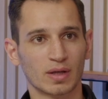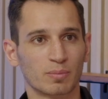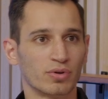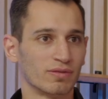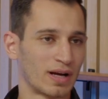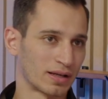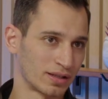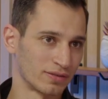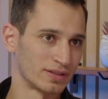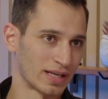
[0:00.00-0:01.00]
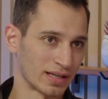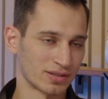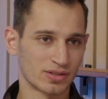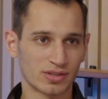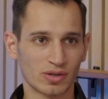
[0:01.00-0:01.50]
provocative
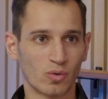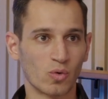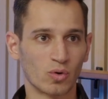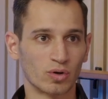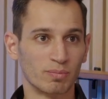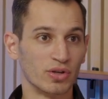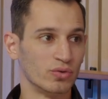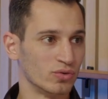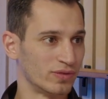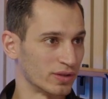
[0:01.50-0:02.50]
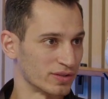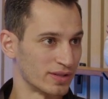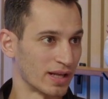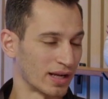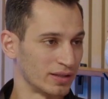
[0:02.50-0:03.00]
tests or maneuvers
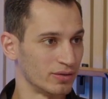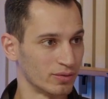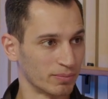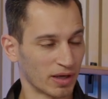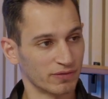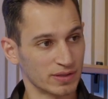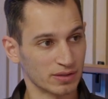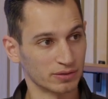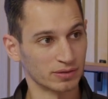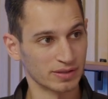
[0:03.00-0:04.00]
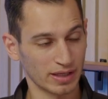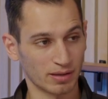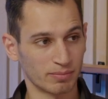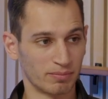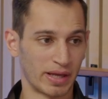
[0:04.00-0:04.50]
that I do in my physical
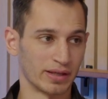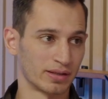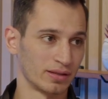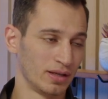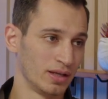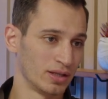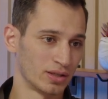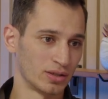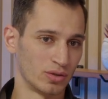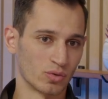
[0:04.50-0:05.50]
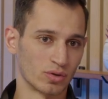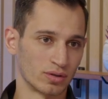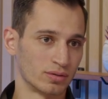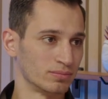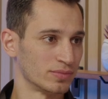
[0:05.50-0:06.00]
exam make
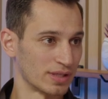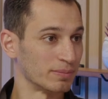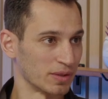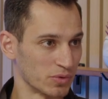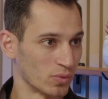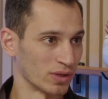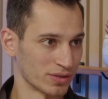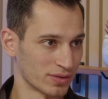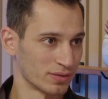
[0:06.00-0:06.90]
your symptoms worse?